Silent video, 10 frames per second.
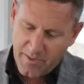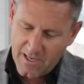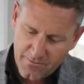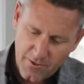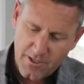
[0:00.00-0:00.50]

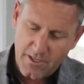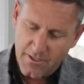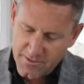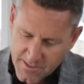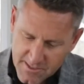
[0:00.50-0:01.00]
paver, you
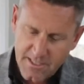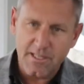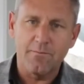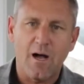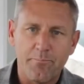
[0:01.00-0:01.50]
used to see
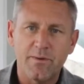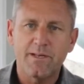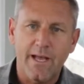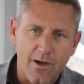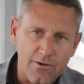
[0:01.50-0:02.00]
them up
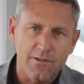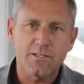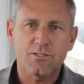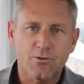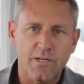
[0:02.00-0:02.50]
and down on
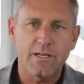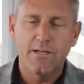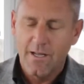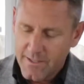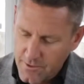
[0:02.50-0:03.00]
the
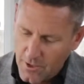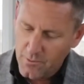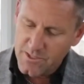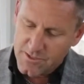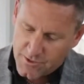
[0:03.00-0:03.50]
screed. They're
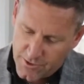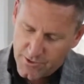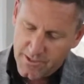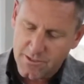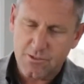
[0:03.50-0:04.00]
always
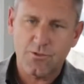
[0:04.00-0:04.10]
turning the